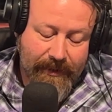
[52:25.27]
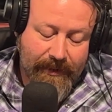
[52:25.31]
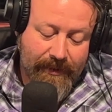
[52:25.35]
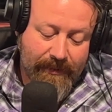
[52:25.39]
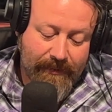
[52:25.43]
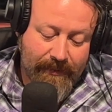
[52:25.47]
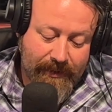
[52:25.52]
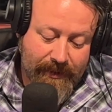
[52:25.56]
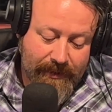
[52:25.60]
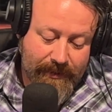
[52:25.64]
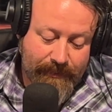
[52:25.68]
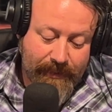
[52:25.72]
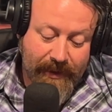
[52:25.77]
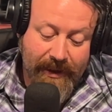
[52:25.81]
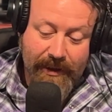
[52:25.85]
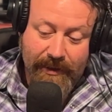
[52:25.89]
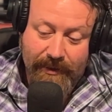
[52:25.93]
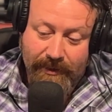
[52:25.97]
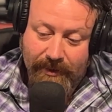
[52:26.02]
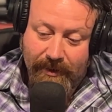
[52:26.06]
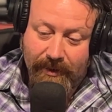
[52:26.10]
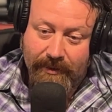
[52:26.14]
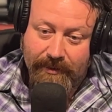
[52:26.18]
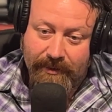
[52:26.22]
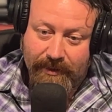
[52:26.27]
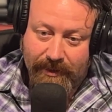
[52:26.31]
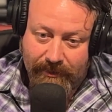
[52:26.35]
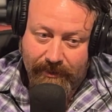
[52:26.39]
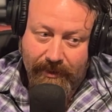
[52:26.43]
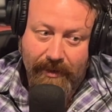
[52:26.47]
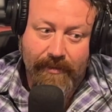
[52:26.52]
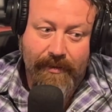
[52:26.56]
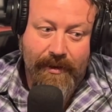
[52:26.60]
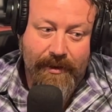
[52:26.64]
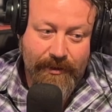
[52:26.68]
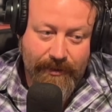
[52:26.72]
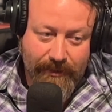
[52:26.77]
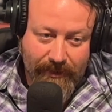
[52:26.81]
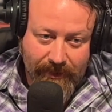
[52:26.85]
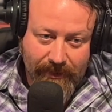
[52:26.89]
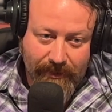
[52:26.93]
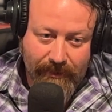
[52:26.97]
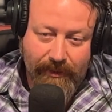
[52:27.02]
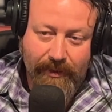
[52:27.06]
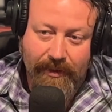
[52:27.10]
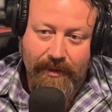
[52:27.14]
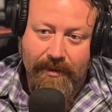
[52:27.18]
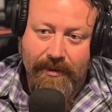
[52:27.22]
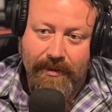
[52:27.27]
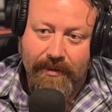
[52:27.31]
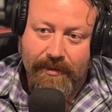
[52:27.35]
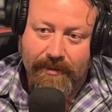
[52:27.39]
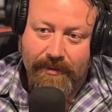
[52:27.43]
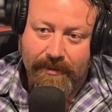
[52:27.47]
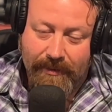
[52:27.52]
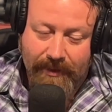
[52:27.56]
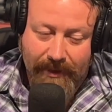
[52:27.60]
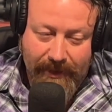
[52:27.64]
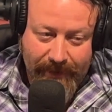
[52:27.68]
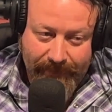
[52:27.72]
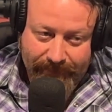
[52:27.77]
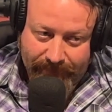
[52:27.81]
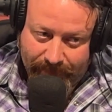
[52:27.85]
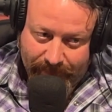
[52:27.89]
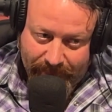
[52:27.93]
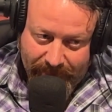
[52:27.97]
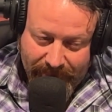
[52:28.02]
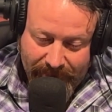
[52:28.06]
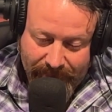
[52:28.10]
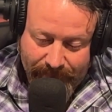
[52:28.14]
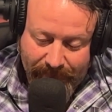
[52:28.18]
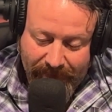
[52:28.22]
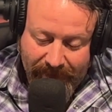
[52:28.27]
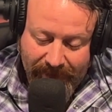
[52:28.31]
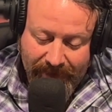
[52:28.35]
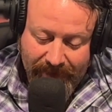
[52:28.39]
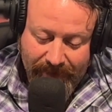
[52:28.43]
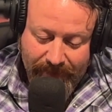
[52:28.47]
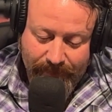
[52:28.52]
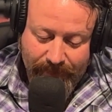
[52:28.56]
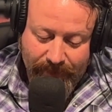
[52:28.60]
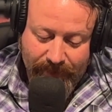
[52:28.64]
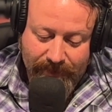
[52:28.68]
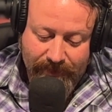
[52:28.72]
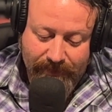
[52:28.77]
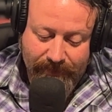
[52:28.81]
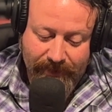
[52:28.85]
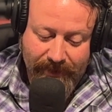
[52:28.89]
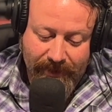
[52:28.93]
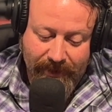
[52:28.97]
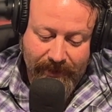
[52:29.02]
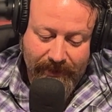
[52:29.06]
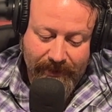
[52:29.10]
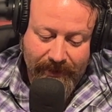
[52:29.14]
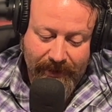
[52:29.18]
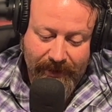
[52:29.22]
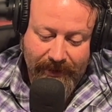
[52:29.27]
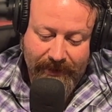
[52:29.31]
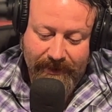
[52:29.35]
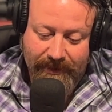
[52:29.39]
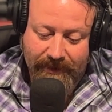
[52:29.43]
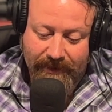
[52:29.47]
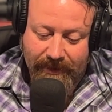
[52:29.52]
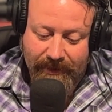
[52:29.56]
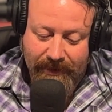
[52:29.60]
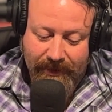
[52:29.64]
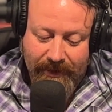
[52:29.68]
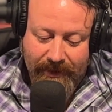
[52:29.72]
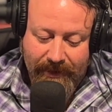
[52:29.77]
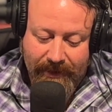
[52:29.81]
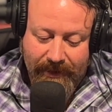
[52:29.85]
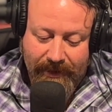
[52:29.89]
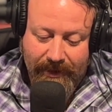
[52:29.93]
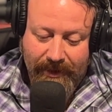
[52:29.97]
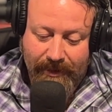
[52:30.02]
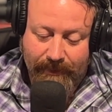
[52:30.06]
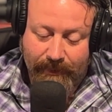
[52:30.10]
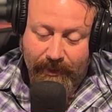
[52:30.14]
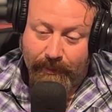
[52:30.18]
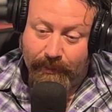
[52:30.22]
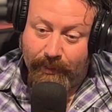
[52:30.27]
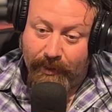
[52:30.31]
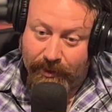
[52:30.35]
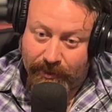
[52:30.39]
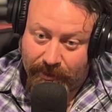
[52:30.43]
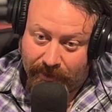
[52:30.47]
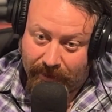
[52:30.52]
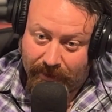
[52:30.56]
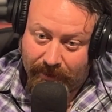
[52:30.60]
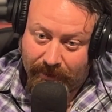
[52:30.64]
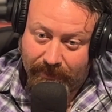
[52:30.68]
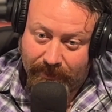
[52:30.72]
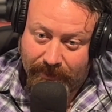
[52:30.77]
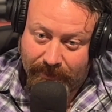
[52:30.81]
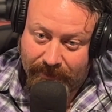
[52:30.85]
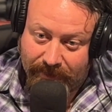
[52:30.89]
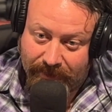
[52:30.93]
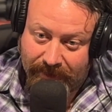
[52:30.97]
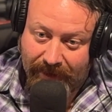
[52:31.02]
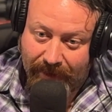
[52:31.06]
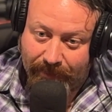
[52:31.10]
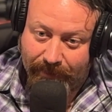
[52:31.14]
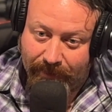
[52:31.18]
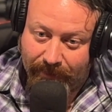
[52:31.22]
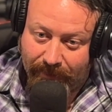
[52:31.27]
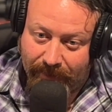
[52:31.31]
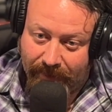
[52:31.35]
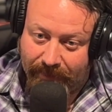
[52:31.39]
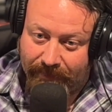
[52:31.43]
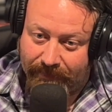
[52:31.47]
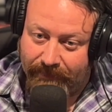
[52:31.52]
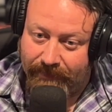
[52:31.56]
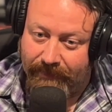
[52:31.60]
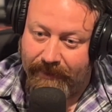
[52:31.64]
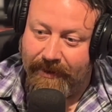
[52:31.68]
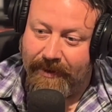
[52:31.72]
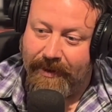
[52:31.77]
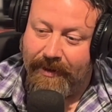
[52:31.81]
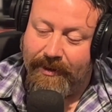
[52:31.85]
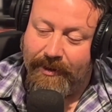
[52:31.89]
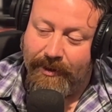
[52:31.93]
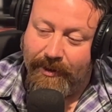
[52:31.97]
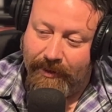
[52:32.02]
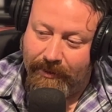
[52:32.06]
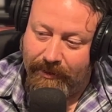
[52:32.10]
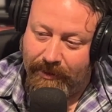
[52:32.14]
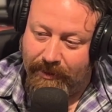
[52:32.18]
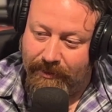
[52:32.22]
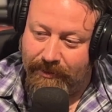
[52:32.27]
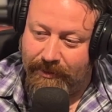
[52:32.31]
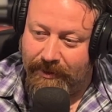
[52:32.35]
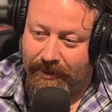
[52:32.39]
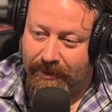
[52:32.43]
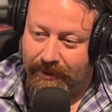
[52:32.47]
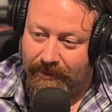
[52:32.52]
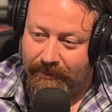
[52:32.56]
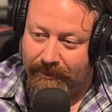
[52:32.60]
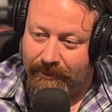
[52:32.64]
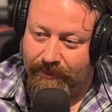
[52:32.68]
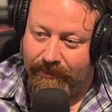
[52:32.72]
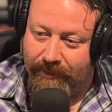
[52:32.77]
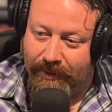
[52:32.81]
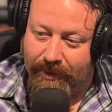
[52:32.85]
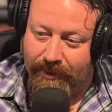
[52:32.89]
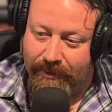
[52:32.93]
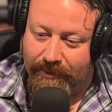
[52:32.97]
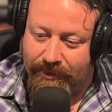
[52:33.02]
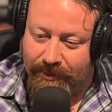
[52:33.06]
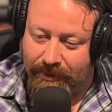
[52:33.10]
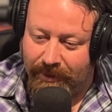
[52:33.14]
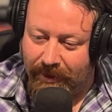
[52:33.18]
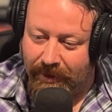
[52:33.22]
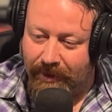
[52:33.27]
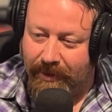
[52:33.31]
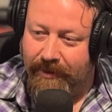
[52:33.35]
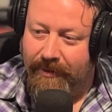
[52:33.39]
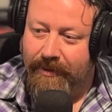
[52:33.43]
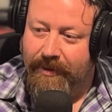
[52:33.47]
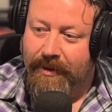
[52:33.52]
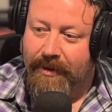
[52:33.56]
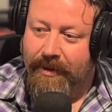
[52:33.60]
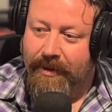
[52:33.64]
With his biggest songs he wrote, like Joy of the World, I've Never Been to Spain, Both Three Dog Night, The Pusher, which was Steppenwolf, and then the No No song with Ringo Starr.